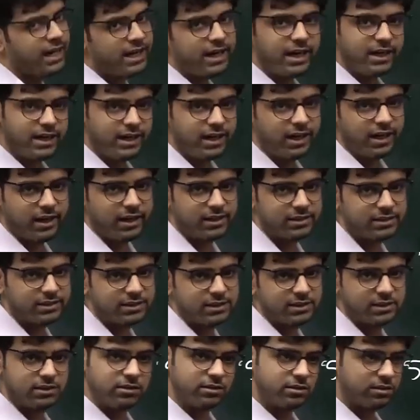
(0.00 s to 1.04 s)
entities.
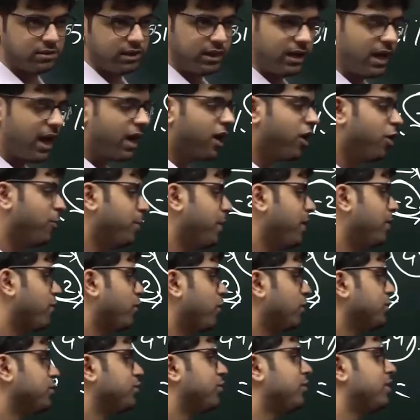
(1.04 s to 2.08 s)
Okay? Government
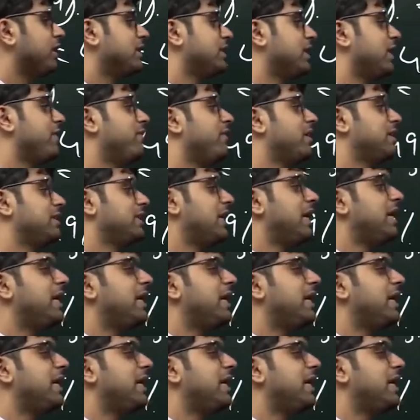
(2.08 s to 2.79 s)
wants to disinvest in